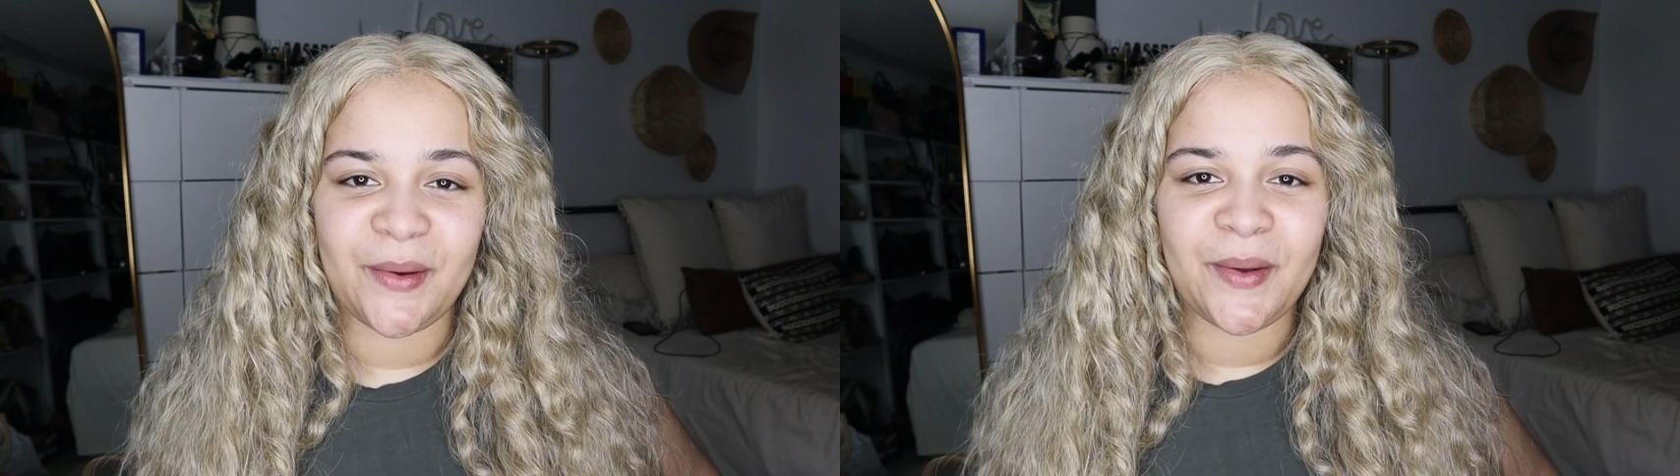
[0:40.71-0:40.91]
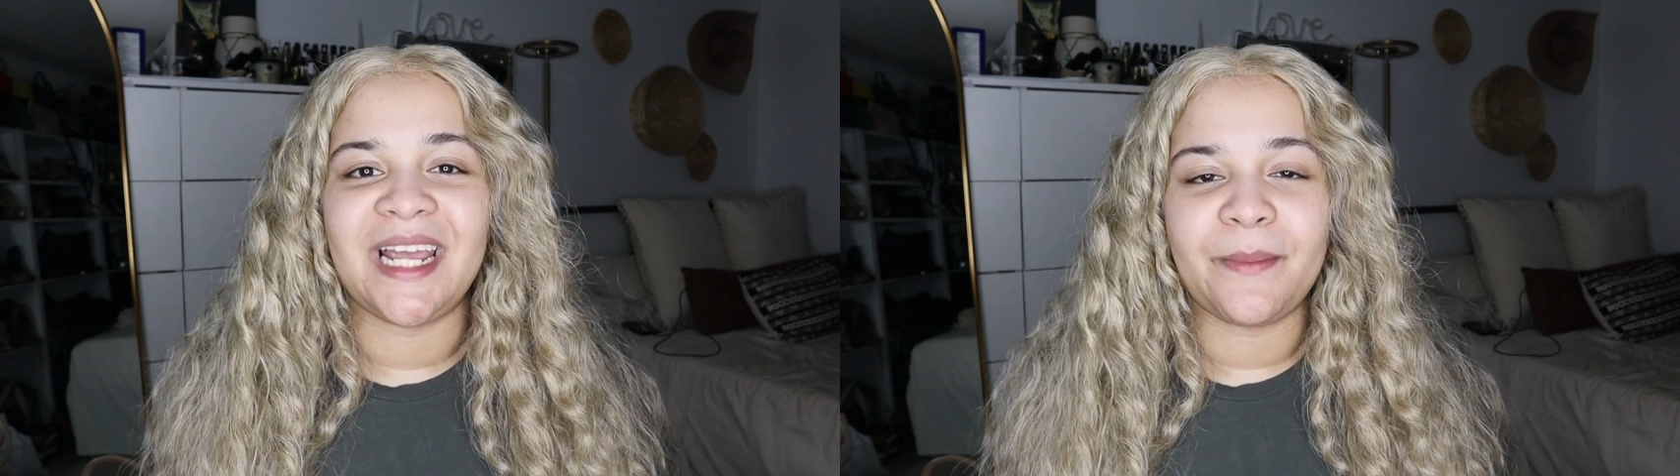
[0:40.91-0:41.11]

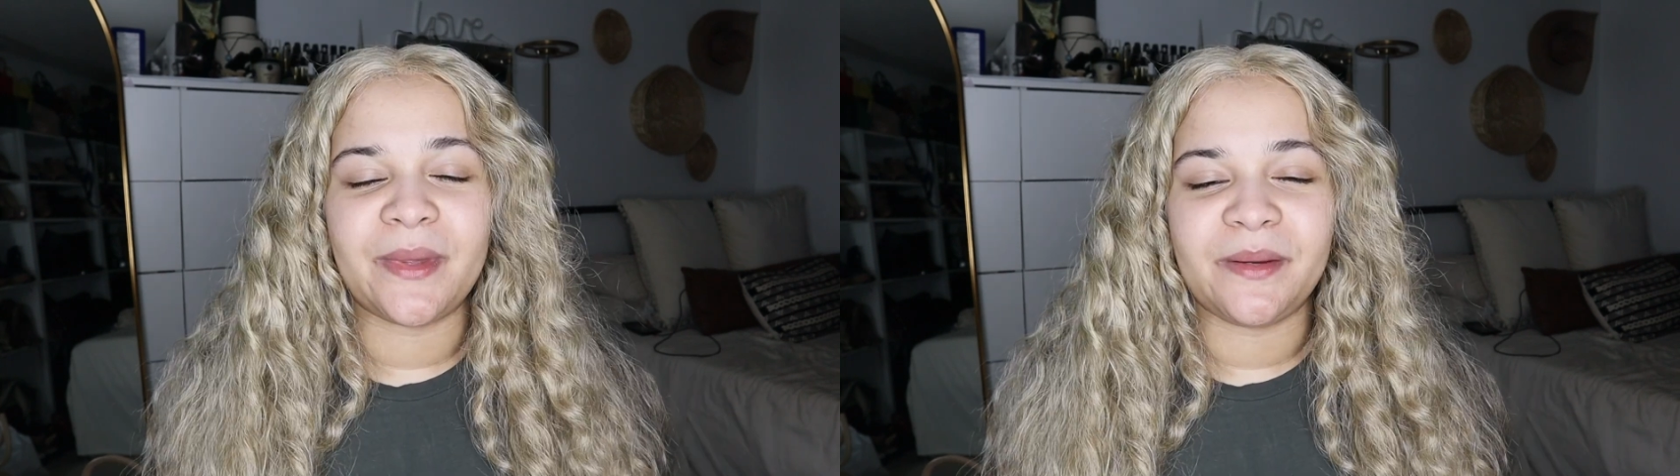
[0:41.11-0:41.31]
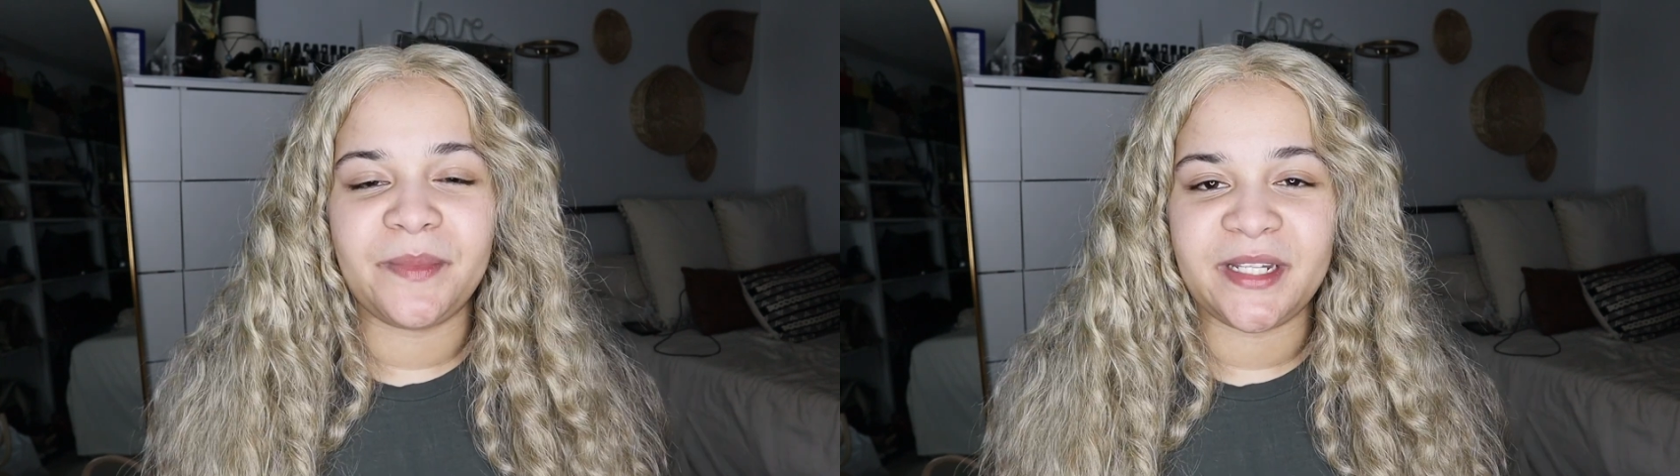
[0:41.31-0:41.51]
Today I'm
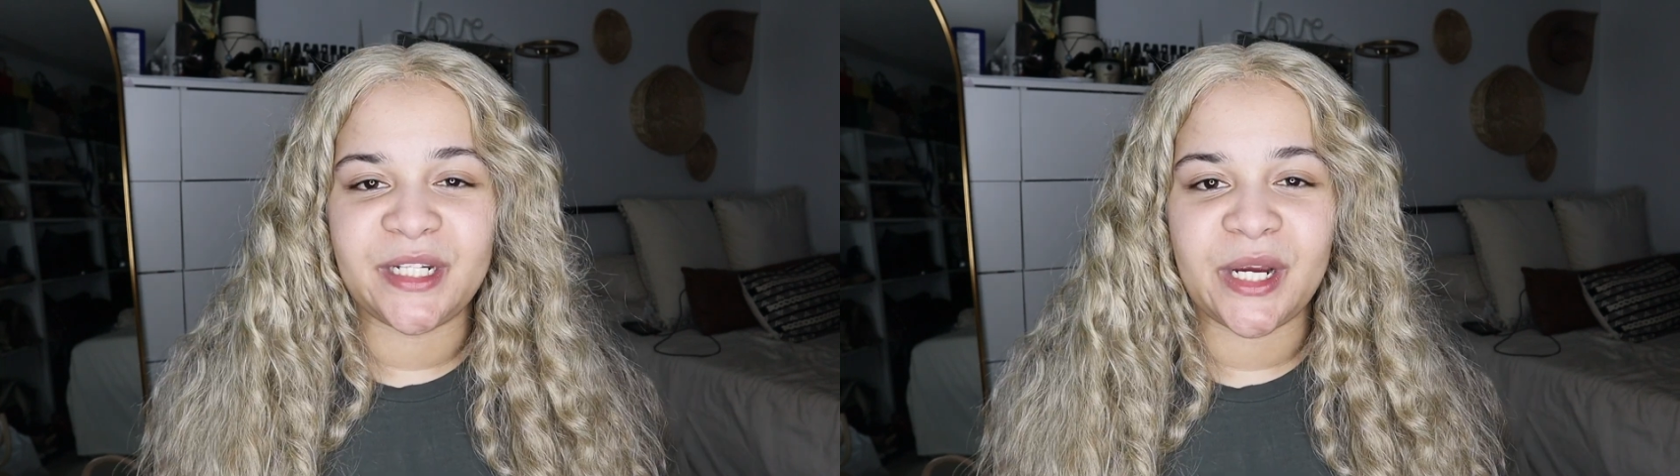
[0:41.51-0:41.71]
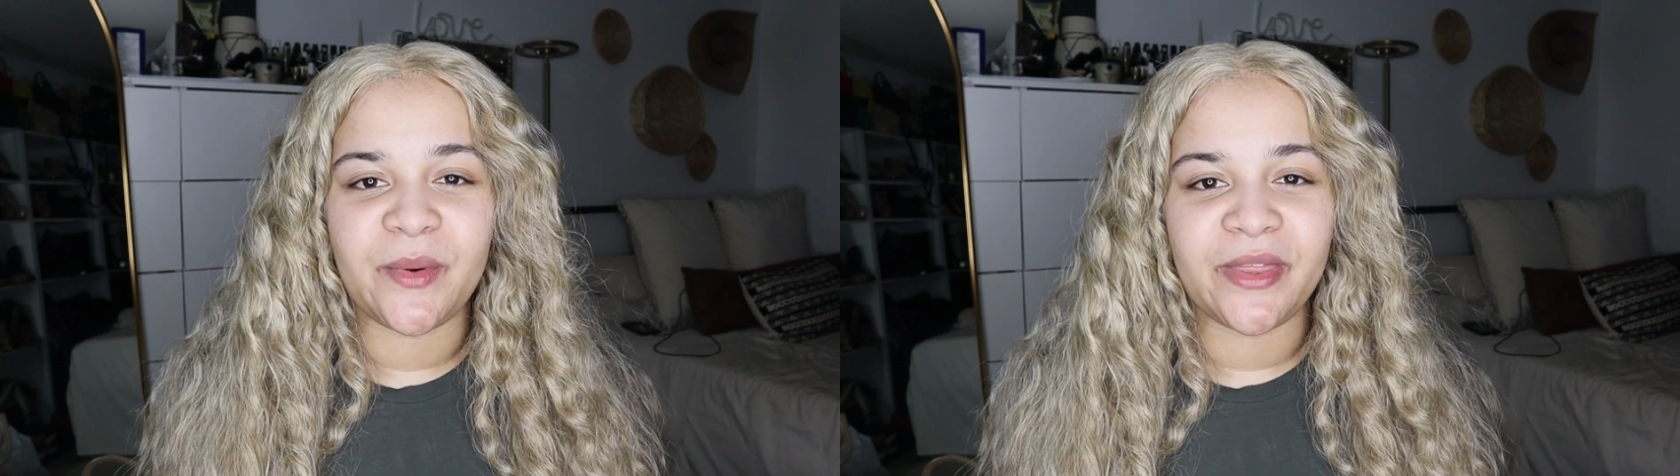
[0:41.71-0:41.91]
going to be
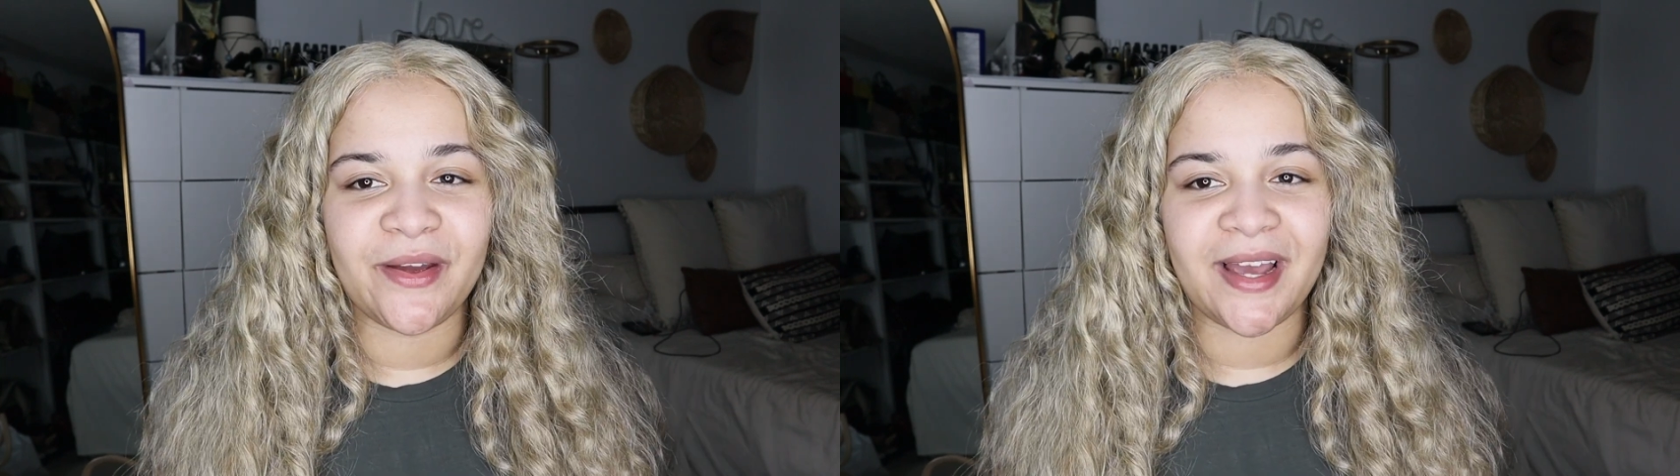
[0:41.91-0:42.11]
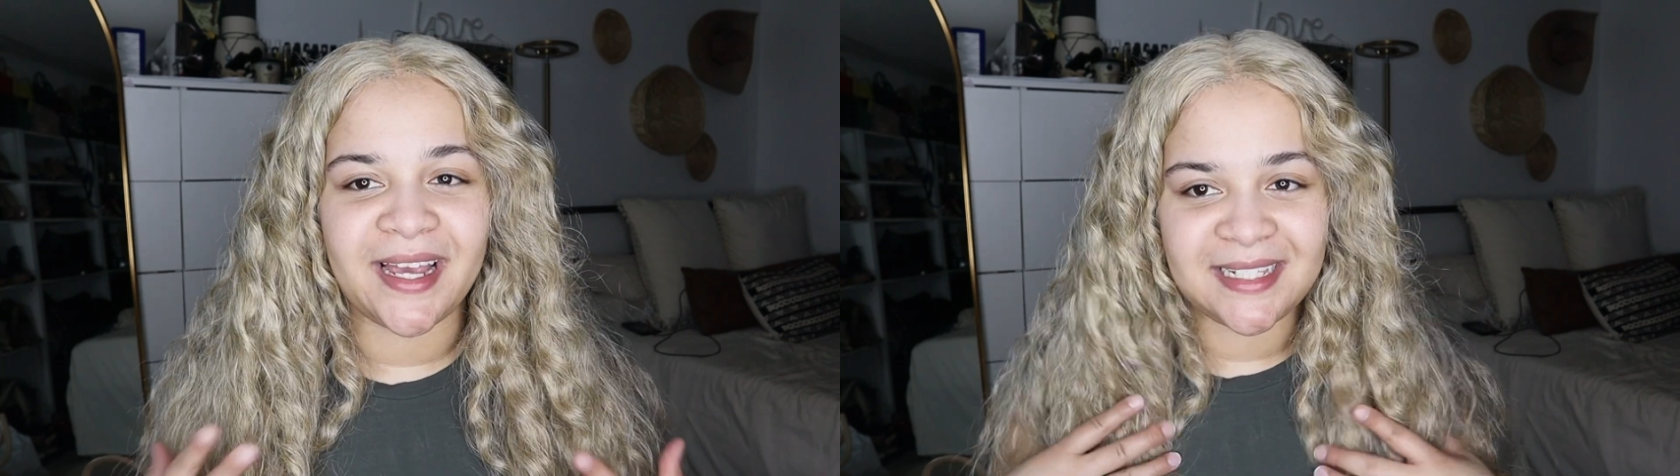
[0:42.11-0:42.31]
sharing with you
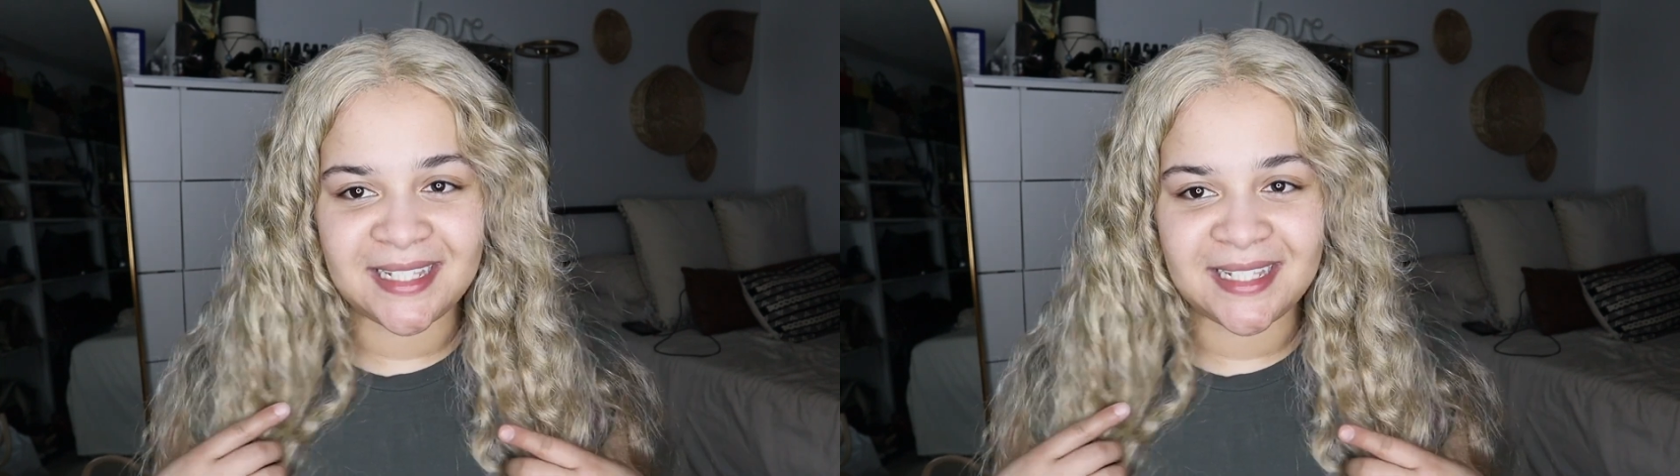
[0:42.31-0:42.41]
guys